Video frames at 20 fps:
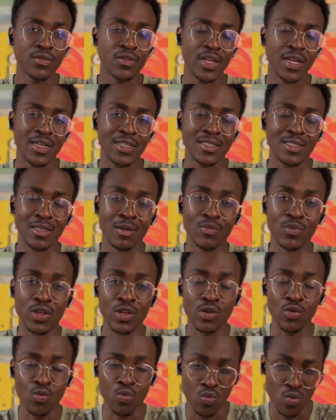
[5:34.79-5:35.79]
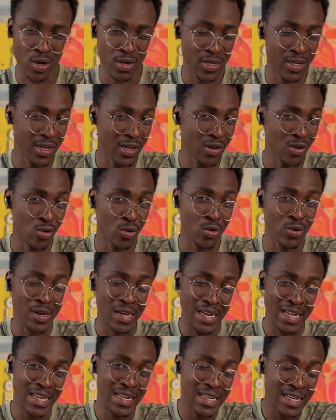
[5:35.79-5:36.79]
that is something you're wanting or
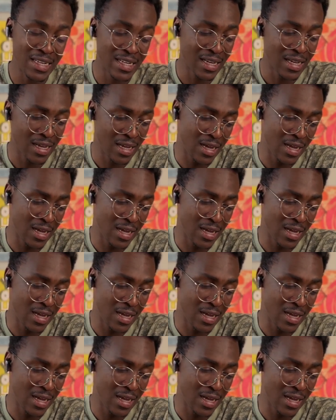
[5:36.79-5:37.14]
needed.